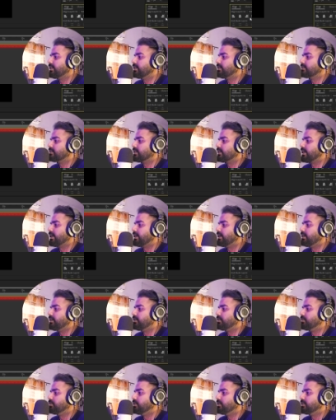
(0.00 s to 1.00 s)
let's align it
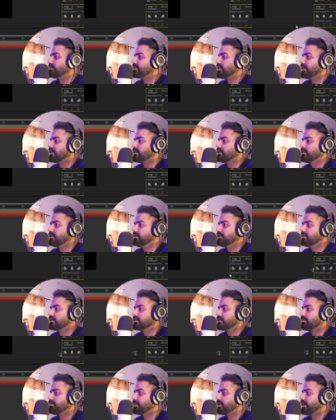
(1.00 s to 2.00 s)
to the center
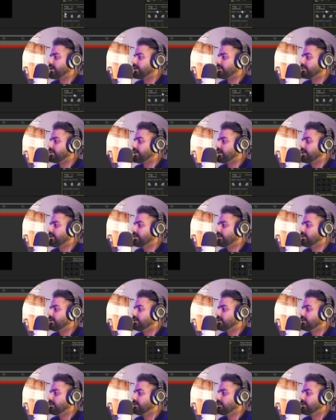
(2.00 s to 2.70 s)
something like that